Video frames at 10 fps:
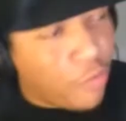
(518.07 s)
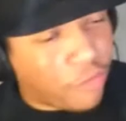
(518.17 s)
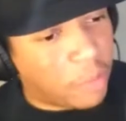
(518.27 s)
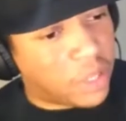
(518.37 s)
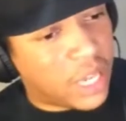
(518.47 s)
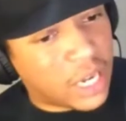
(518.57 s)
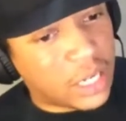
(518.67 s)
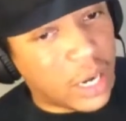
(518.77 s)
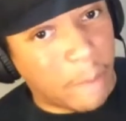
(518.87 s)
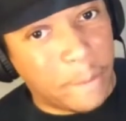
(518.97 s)
from getting
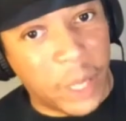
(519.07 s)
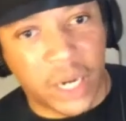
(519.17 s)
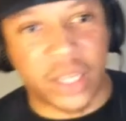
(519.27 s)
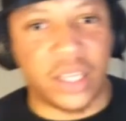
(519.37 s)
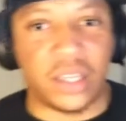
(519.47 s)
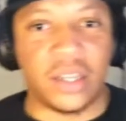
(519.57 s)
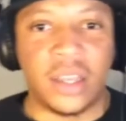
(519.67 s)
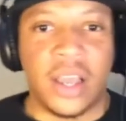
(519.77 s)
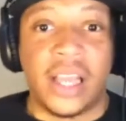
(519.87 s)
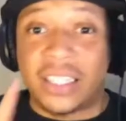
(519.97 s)
a bucket.
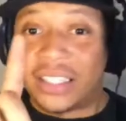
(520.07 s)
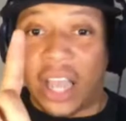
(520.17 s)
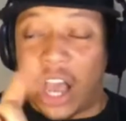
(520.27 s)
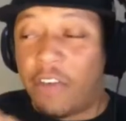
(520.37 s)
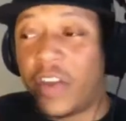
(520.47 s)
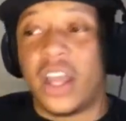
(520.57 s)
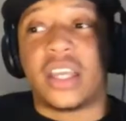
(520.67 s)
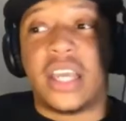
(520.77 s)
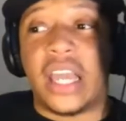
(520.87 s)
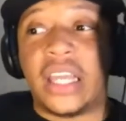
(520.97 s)
Steph
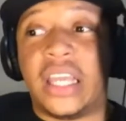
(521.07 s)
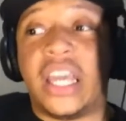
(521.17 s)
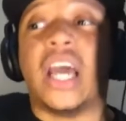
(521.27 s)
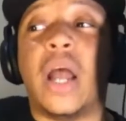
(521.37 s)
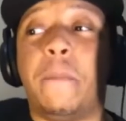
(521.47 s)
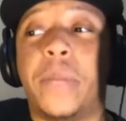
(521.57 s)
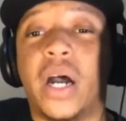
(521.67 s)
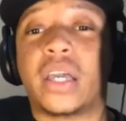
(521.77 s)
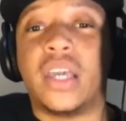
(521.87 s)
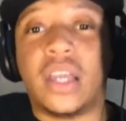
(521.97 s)
can get a
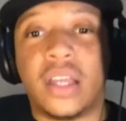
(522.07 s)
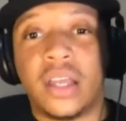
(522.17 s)
bucket.